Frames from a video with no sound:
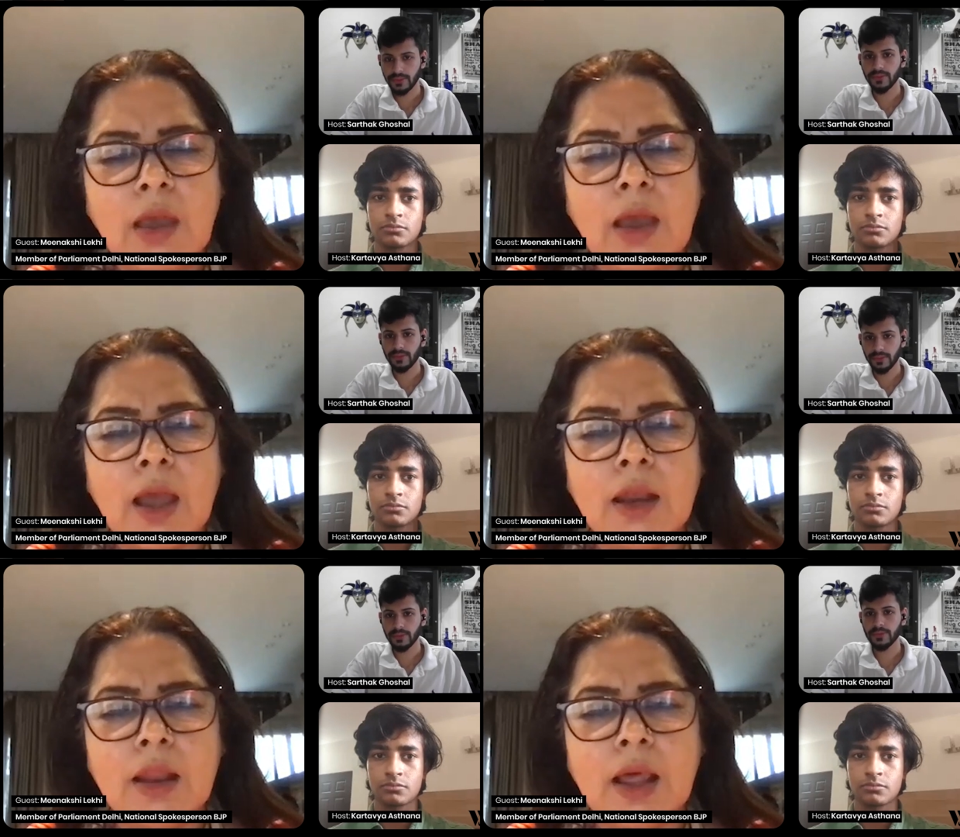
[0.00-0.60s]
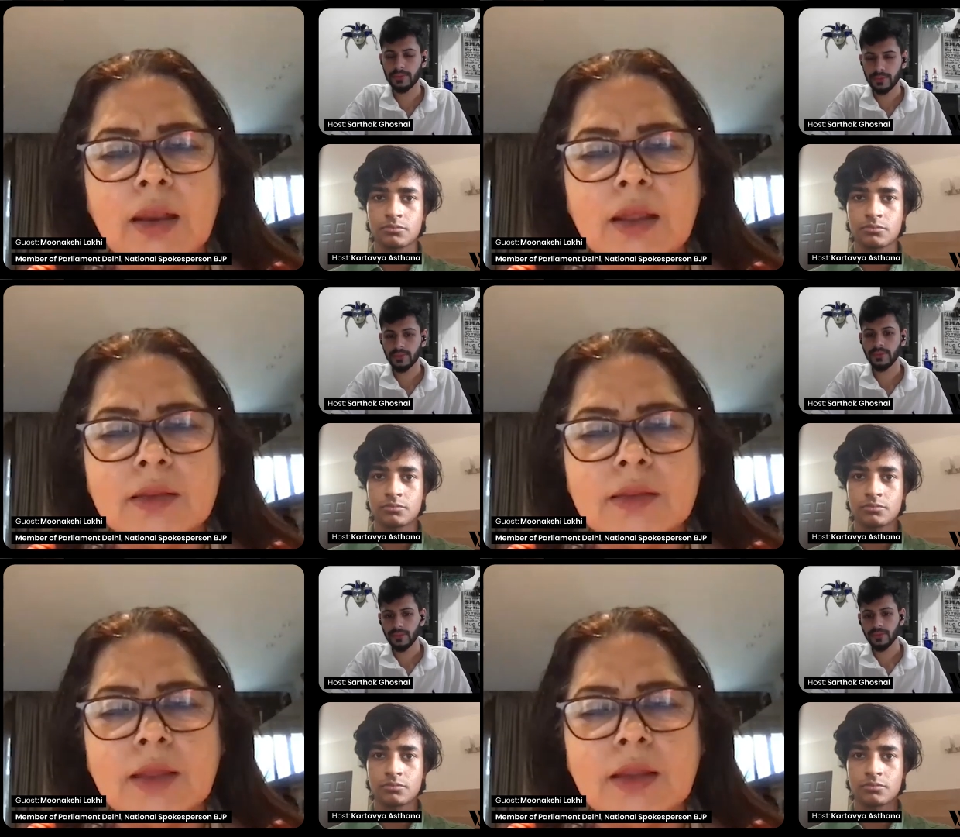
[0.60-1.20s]
Speaker 1: And none other
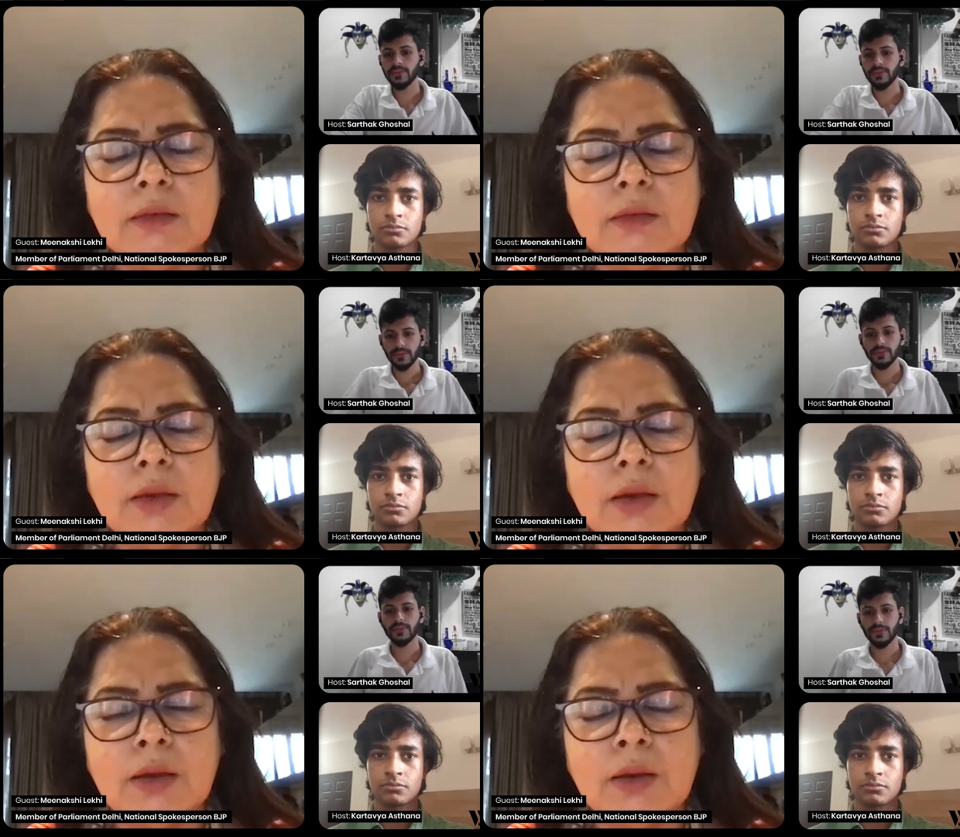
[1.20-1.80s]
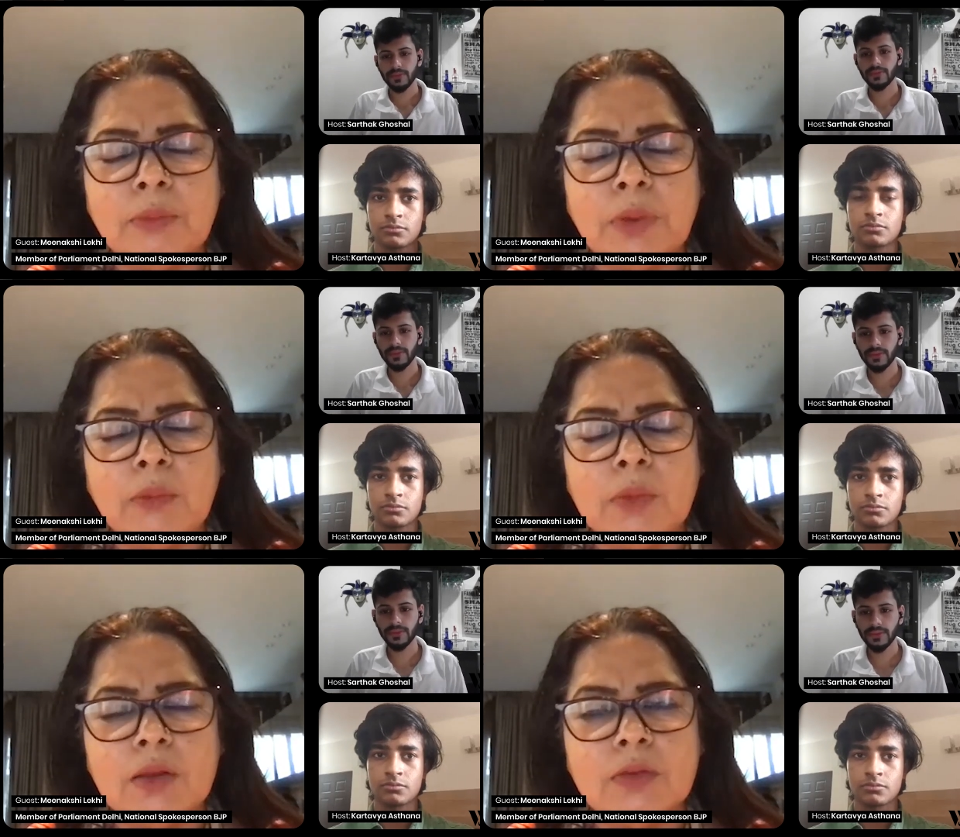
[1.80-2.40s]
than uh, Prime
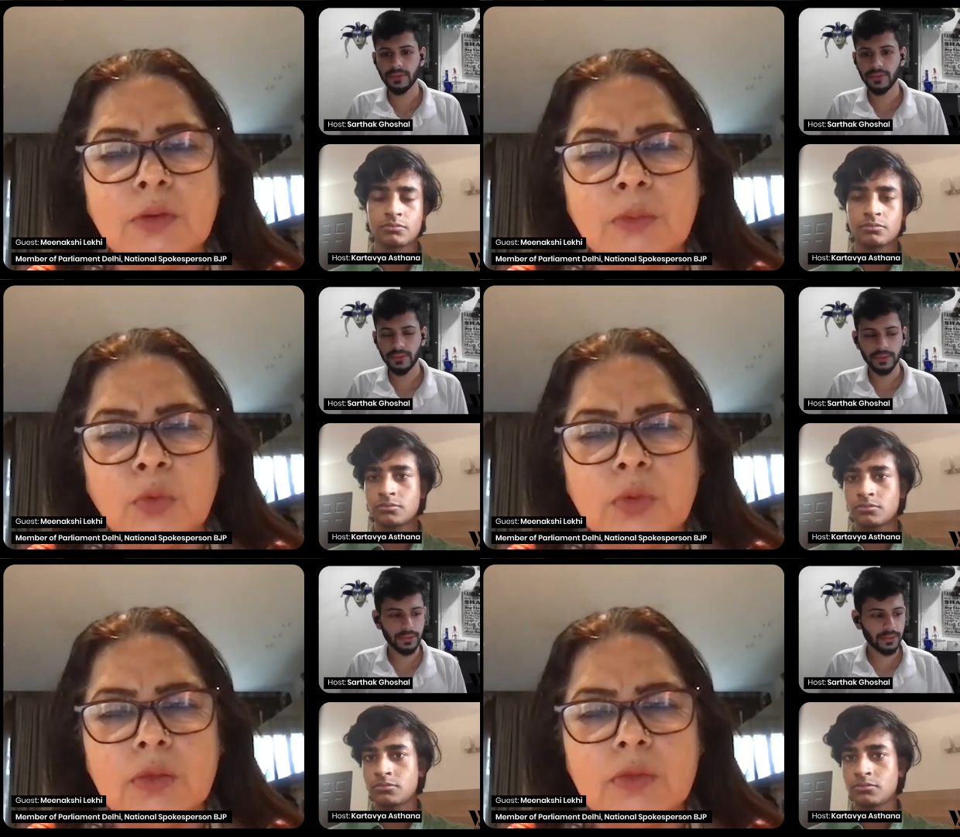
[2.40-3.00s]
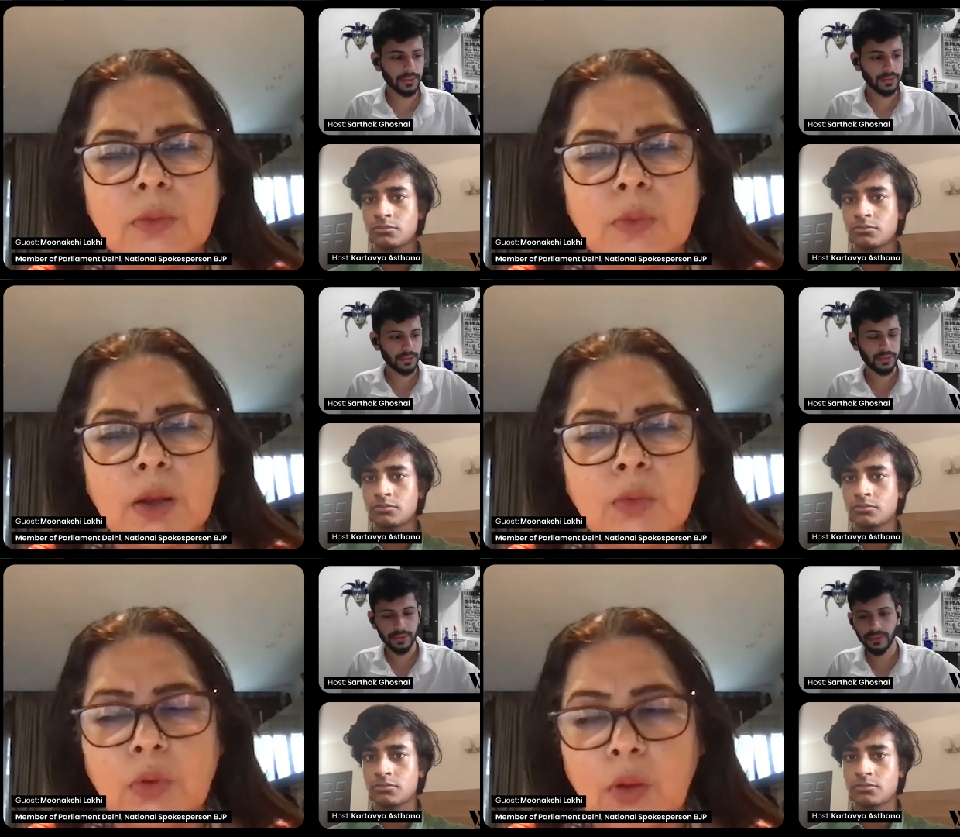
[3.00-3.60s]
Minister Modi is the one
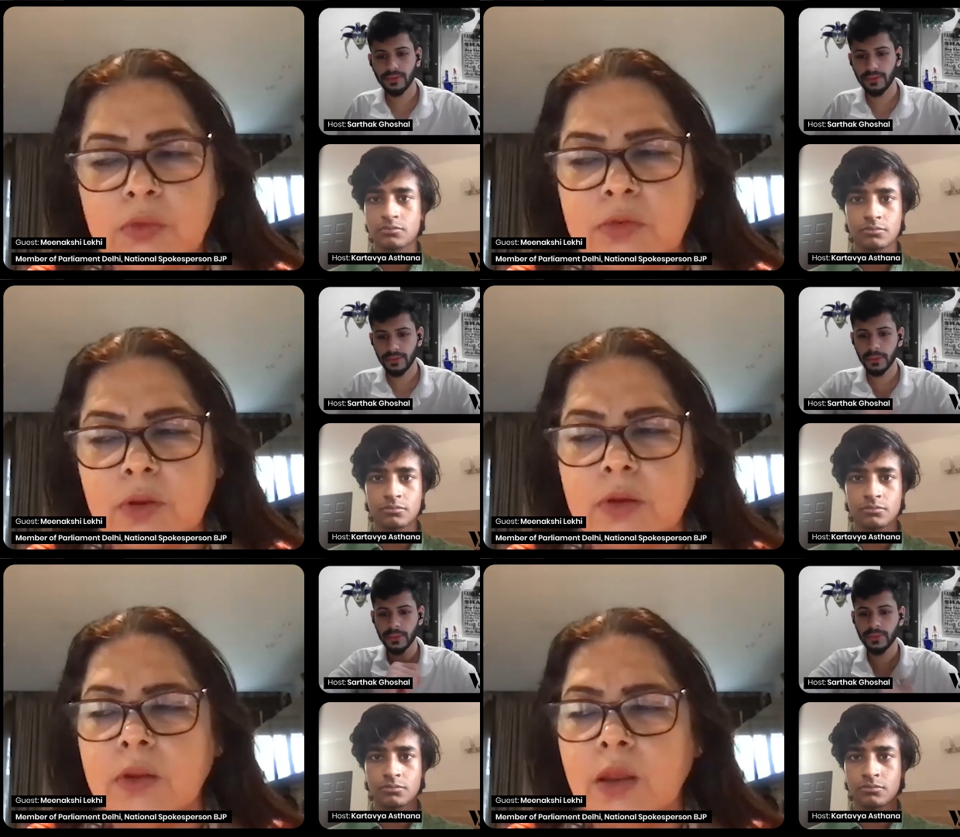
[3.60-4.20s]
who launched it.